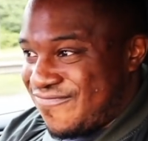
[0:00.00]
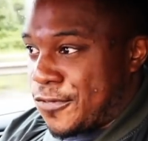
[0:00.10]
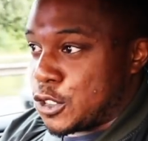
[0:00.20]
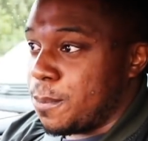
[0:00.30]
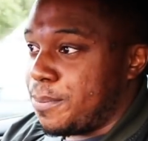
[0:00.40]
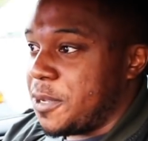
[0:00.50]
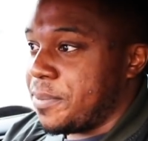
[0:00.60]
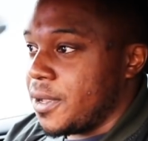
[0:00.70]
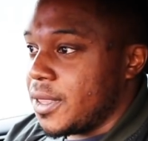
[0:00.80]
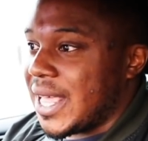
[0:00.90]
for some
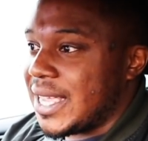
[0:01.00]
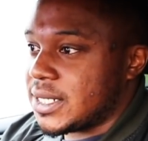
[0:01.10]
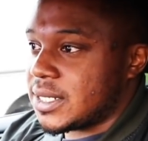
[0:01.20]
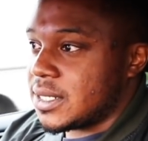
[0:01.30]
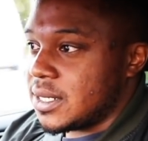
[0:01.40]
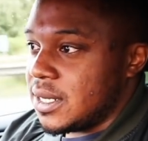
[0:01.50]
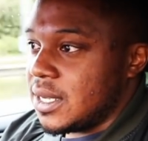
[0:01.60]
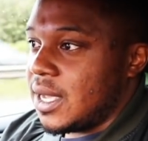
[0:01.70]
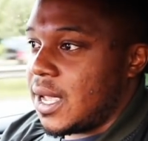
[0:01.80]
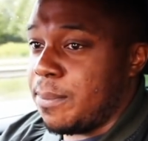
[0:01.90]
people that's
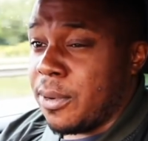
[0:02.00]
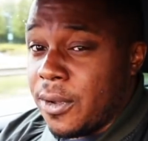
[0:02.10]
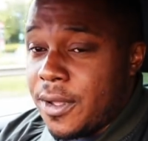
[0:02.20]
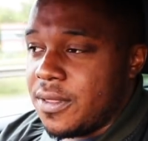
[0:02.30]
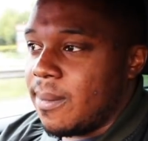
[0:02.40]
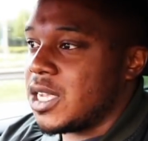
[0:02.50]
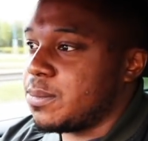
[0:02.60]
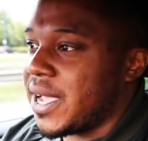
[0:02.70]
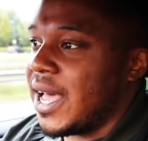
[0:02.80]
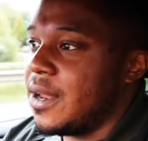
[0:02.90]
important, the miles
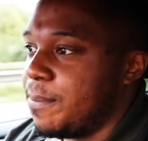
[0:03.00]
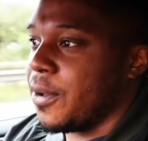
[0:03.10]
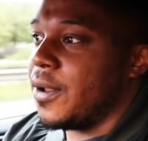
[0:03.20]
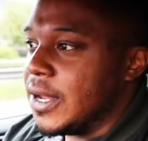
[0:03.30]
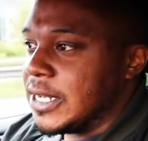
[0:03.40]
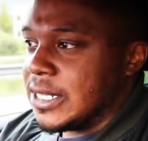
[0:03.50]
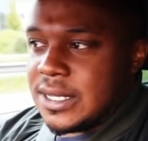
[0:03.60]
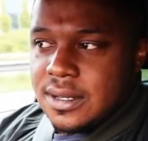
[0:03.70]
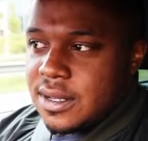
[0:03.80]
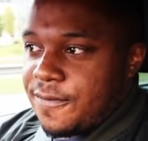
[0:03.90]
per gallon, but
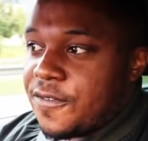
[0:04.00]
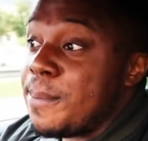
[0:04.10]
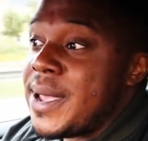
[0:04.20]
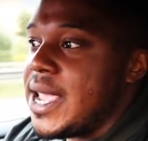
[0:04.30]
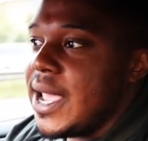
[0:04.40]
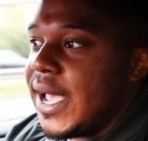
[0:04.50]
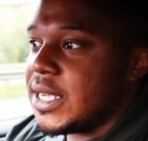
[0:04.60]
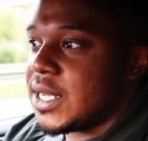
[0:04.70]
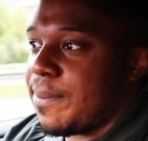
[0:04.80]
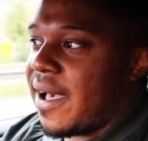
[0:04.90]
for me
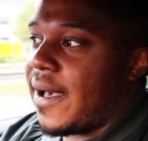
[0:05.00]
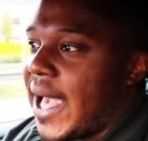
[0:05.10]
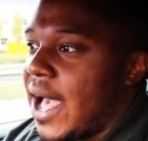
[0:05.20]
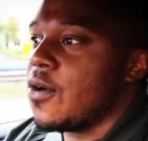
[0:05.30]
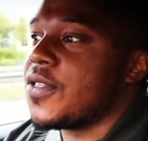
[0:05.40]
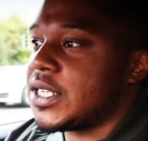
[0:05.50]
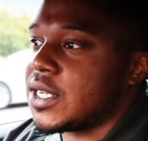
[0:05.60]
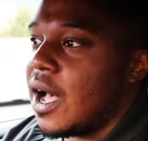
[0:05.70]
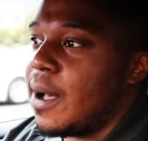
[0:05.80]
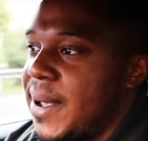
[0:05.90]
it's about how this
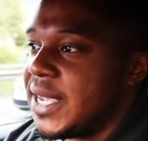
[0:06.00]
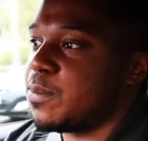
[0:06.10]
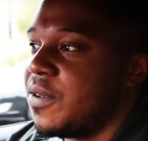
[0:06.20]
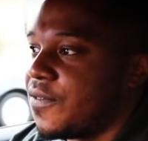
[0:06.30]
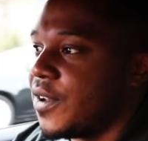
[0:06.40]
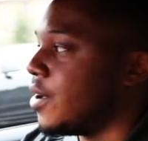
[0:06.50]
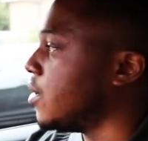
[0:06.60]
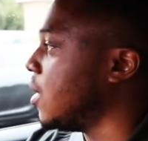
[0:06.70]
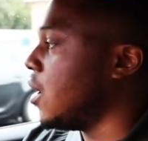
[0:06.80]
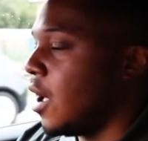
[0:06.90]
car makes me
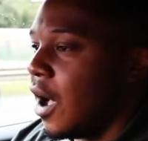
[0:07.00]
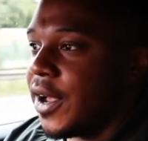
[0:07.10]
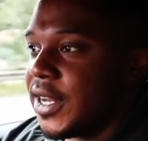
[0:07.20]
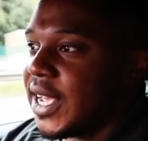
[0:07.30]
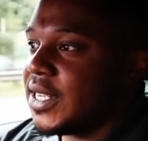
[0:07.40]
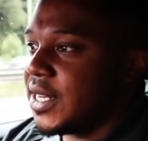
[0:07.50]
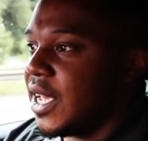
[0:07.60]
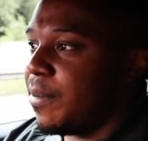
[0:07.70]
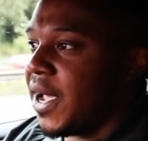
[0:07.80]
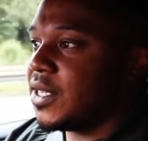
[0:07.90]
feel on a
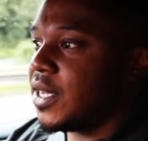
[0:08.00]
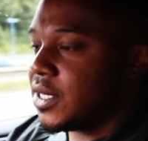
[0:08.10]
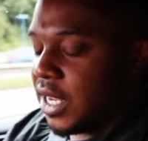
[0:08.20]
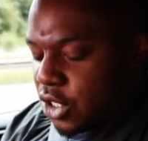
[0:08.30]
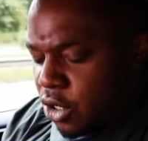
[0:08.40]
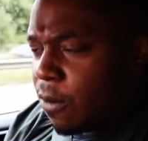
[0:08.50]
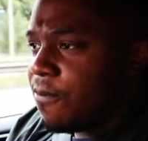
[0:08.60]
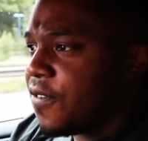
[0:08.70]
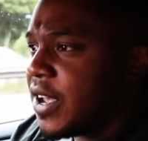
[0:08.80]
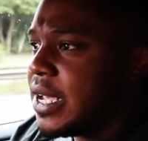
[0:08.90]
day-to-day basis. It's
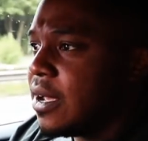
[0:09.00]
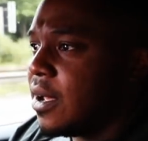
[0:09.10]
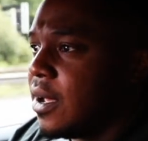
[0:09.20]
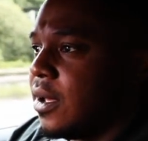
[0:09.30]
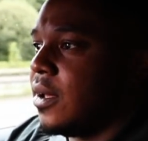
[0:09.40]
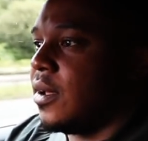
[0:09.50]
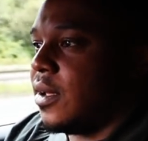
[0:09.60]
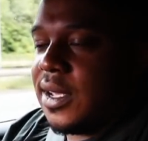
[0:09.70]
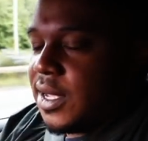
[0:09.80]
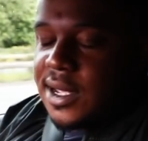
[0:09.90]
comfy,
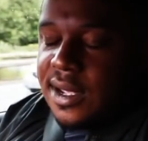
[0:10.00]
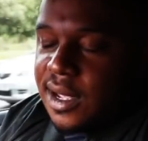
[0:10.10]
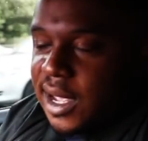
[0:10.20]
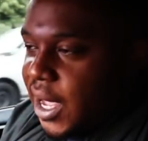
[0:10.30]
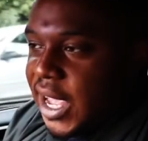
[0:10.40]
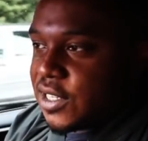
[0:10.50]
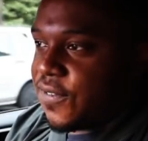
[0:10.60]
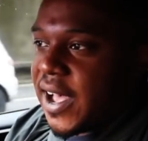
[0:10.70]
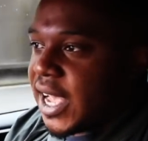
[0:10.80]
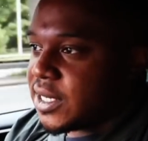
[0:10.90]
it's
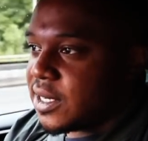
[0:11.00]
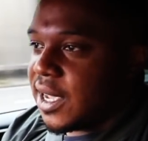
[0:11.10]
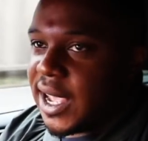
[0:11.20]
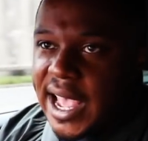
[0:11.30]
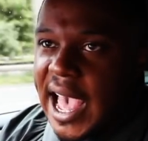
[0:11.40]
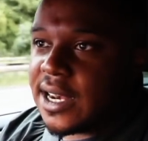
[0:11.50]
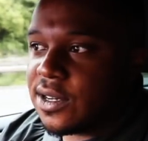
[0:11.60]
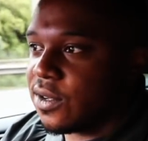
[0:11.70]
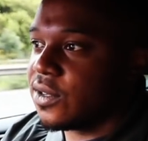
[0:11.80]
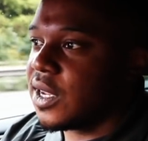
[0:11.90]
fast, it
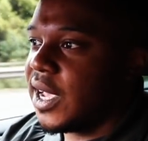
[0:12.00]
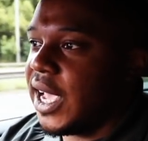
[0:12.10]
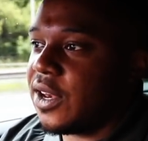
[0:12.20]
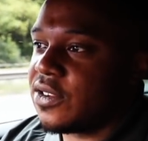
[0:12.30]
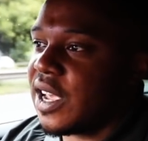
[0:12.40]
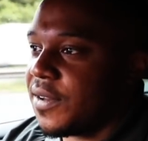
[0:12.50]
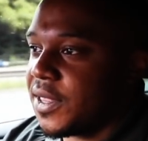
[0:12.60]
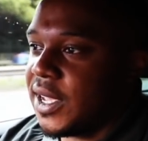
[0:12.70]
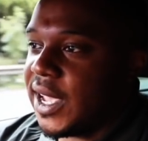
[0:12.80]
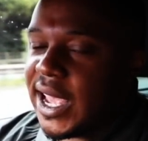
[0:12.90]
handles, it does
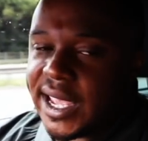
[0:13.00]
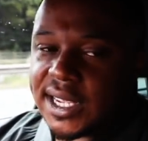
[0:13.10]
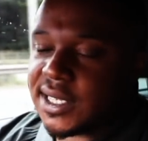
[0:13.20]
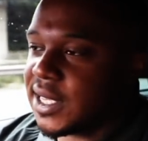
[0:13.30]
everything, it gets